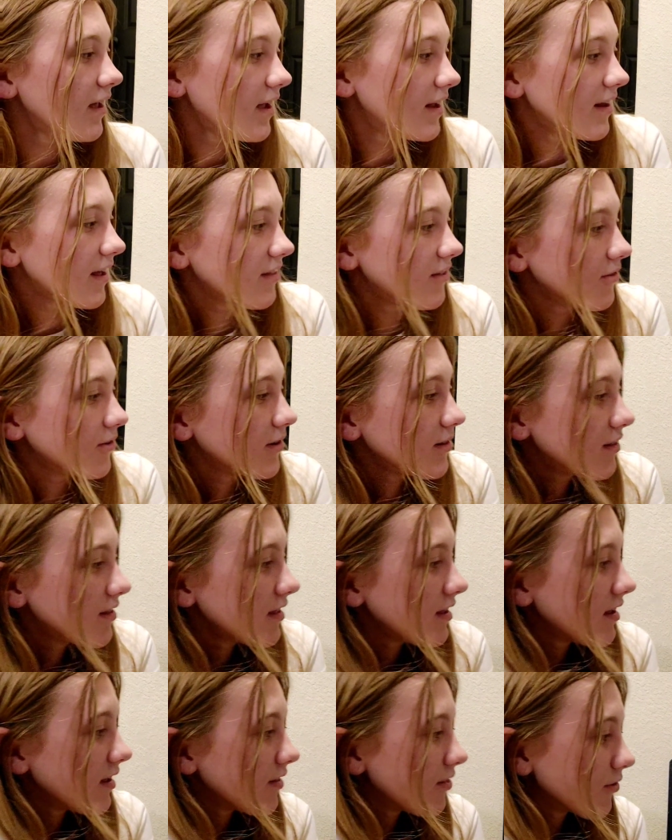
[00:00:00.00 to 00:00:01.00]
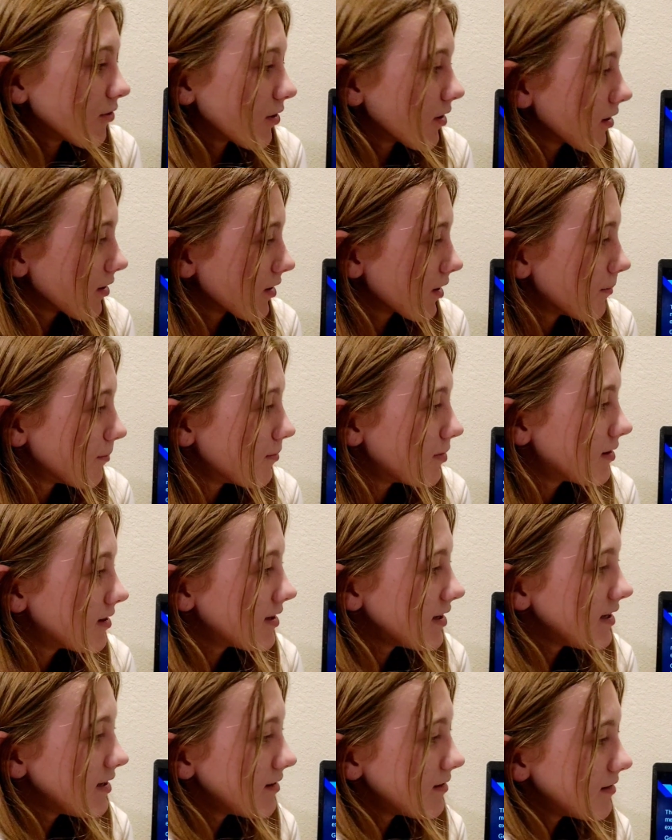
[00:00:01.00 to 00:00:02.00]
And as you can see, there are
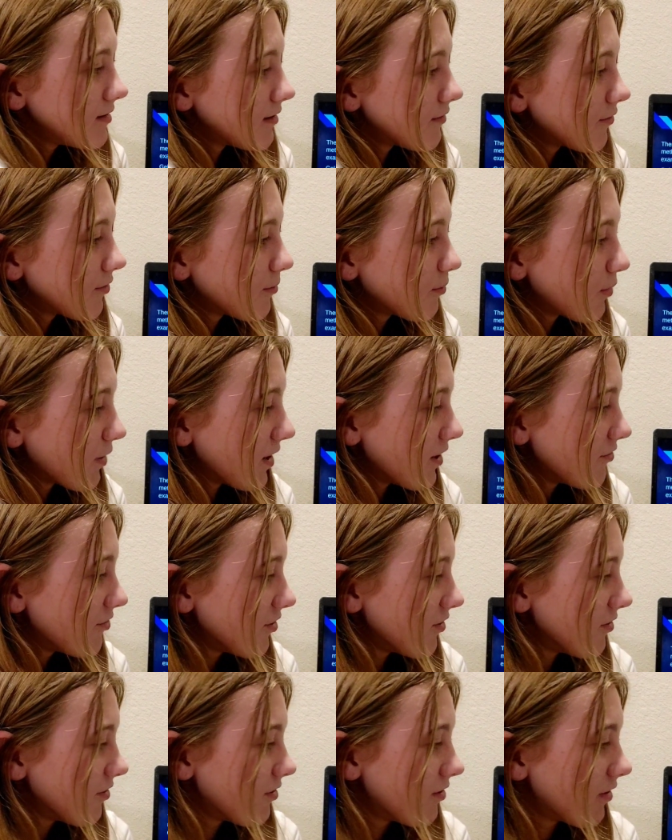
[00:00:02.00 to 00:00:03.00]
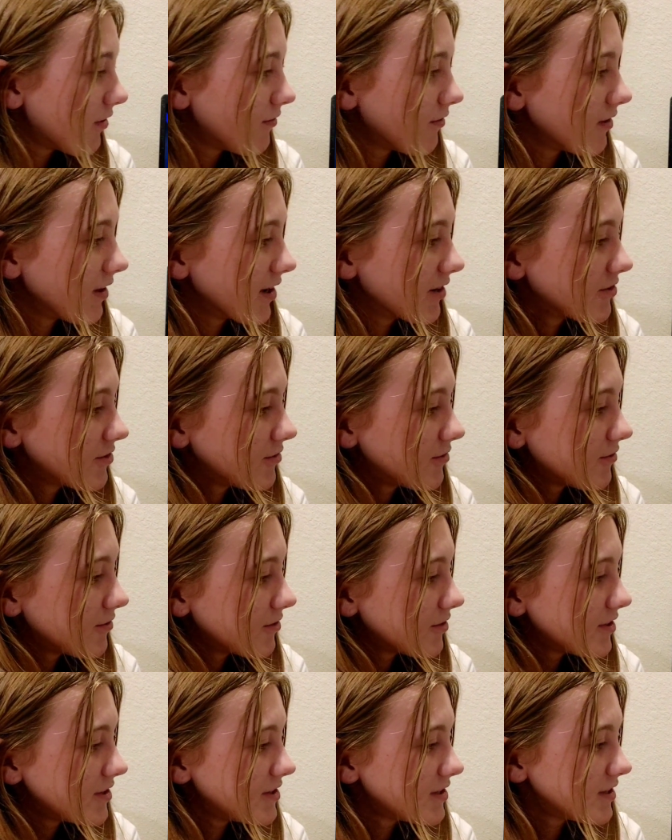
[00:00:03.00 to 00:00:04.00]
complete different branches of
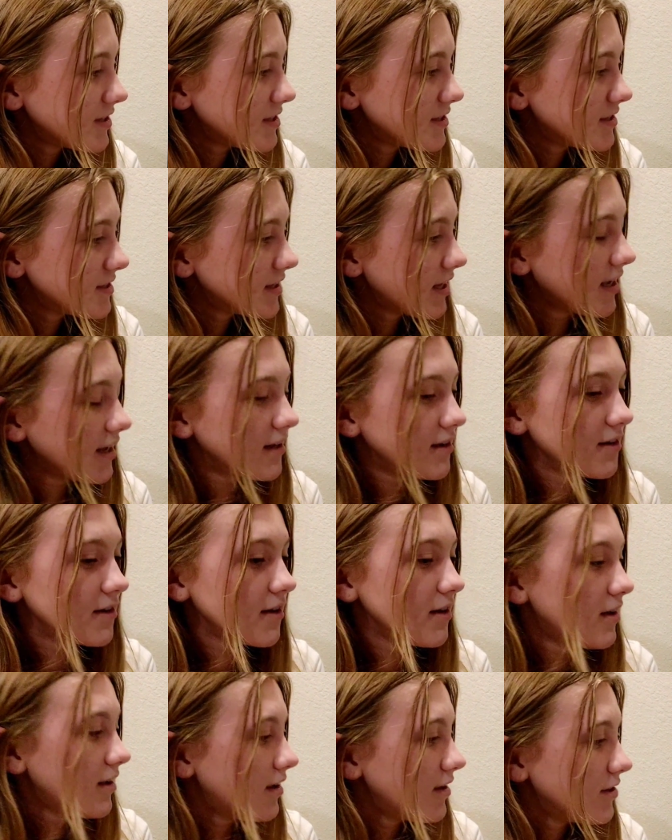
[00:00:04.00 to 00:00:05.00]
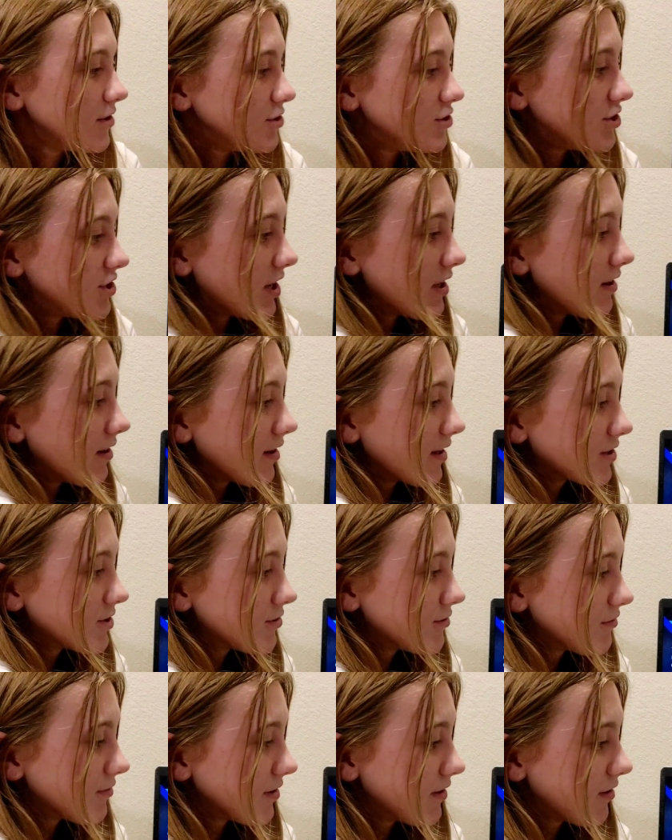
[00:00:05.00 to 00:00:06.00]
electrophoresis, and gel
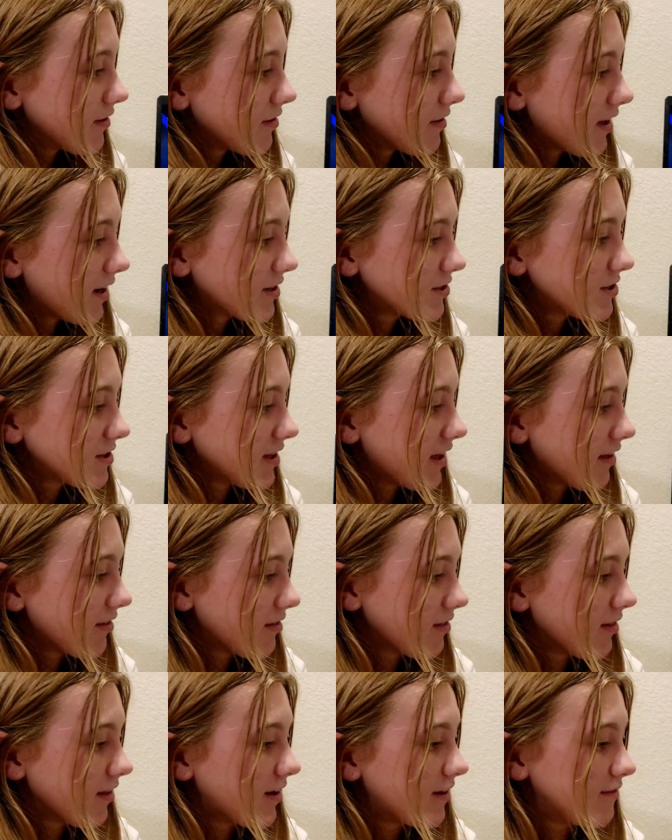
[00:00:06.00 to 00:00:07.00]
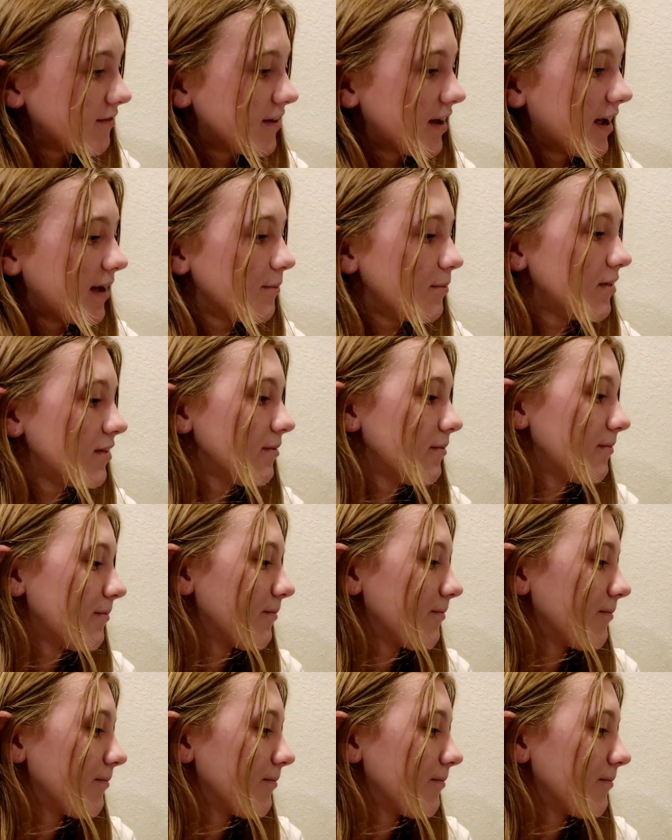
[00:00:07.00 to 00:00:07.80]
electrophoresis actually has a lot of types.